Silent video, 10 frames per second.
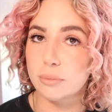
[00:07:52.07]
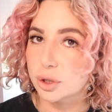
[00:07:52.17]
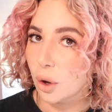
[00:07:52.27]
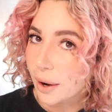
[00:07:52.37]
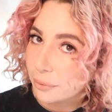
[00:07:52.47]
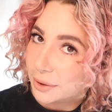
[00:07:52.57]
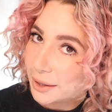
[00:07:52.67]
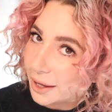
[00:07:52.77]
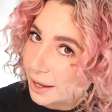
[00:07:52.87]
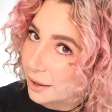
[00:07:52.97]
So I really
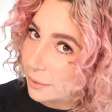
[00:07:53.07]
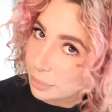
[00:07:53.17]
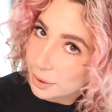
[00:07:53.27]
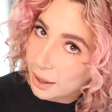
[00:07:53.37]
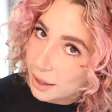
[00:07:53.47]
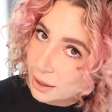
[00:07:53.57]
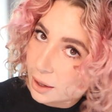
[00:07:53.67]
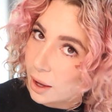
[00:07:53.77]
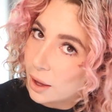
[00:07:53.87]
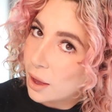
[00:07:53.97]
can't complain
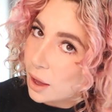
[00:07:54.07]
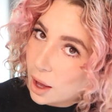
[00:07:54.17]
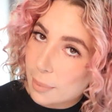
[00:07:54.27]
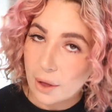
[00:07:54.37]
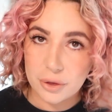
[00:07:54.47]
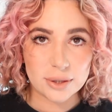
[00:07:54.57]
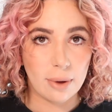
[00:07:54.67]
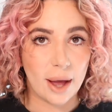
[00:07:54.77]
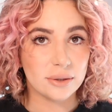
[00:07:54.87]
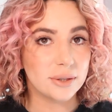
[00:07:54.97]
about this
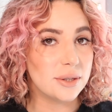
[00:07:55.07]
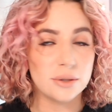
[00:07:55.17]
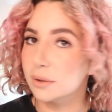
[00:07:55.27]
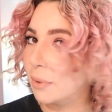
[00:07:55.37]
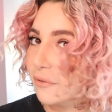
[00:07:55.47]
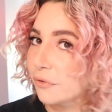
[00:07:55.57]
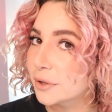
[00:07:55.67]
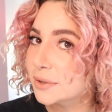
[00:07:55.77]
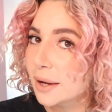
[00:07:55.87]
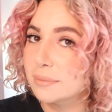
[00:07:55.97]
mask. This is my
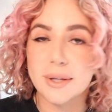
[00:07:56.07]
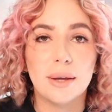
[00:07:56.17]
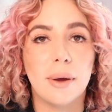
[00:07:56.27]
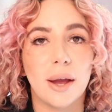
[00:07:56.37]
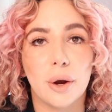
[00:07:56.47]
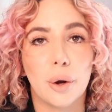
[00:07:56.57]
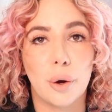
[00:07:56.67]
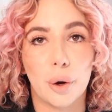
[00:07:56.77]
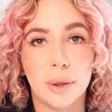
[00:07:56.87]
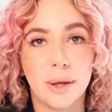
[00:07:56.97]
first time seeing my hair
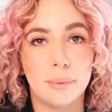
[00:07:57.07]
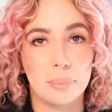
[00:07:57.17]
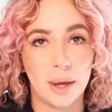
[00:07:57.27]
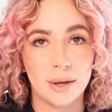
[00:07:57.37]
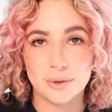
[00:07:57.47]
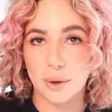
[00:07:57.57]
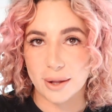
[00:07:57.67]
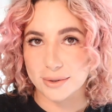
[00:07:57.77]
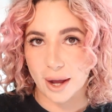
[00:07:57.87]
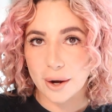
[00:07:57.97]
curly and pink, so
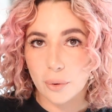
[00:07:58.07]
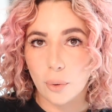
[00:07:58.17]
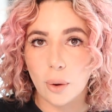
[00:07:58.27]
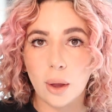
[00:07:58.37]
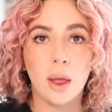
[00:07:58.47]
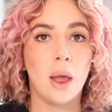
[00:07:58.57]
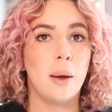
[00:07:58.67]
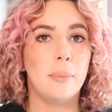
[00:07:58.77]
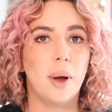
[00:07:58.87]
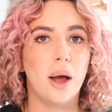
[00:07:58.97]
that's kind of cool.
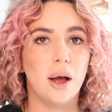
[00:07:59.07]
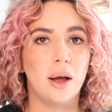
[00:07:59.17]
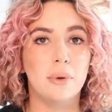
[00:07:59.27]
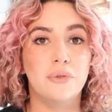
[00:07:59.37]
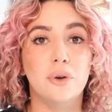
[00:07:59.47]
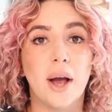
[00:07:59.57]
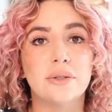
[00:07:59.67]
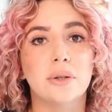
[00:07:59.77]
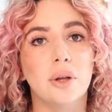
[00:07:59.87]
But if you guys are